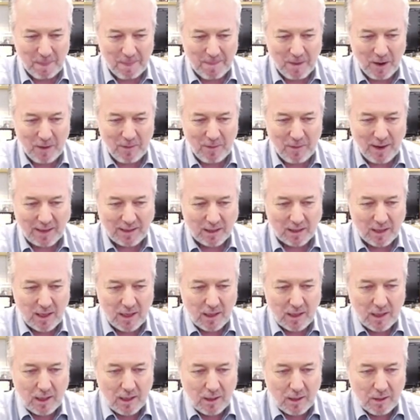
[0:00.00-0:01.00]
All right.
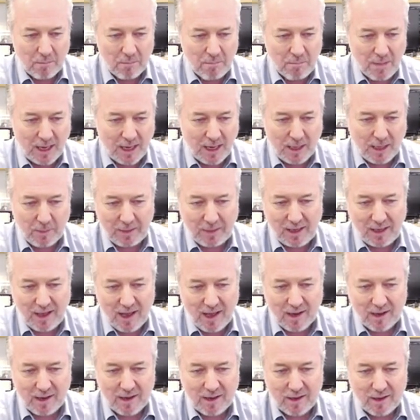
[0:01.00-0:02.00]
Maria
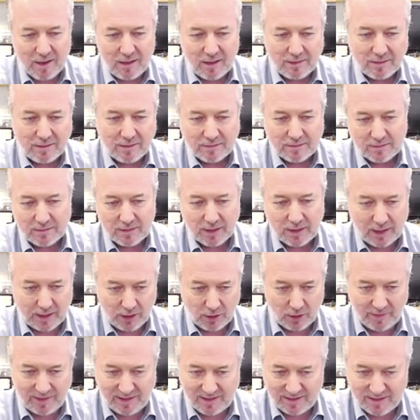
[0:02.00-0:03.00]
Pilar
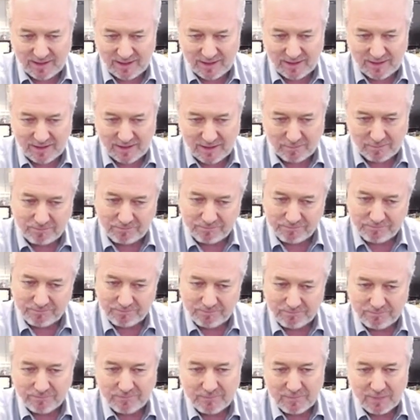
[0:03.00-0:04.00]
Genovese.
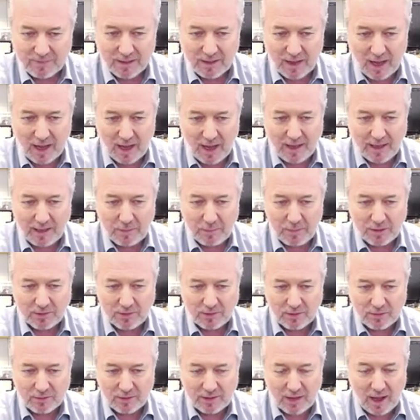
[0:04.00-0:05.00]

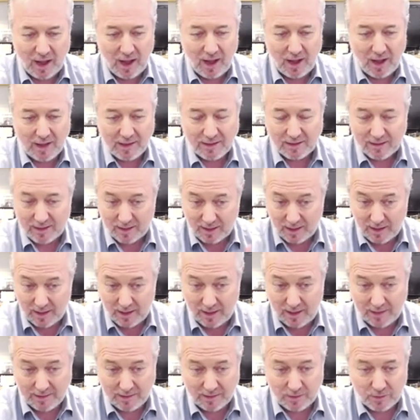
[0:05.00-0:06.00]
Mr.
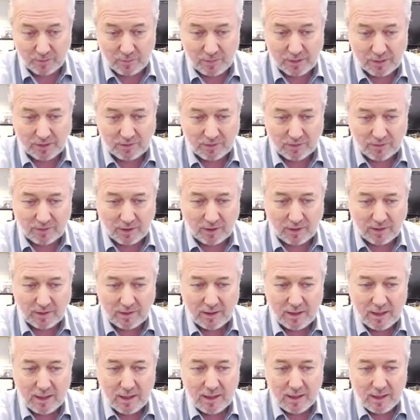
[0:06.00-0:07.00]

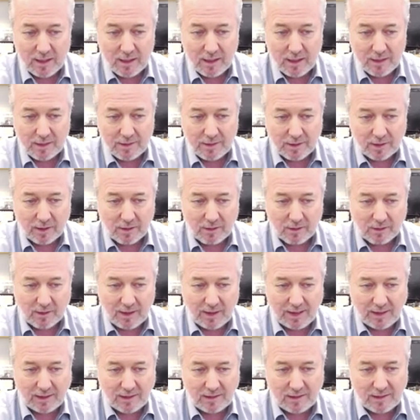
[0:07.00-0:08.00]
Vaughan. The
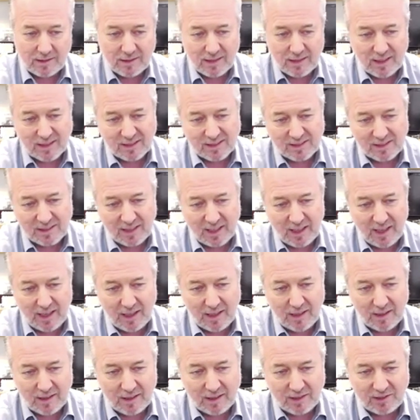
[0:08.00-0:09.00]
greatest
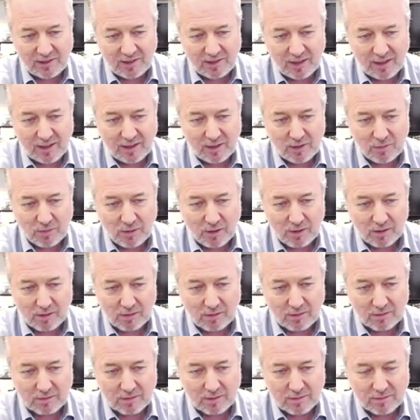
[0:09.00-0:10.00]
English in the
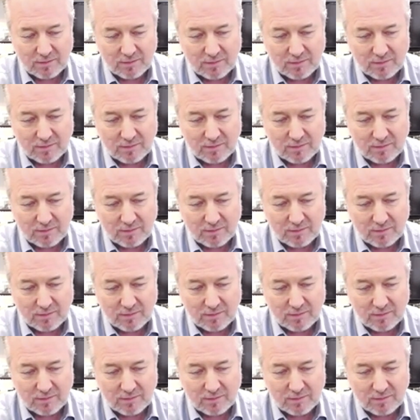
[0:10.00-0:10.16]
world.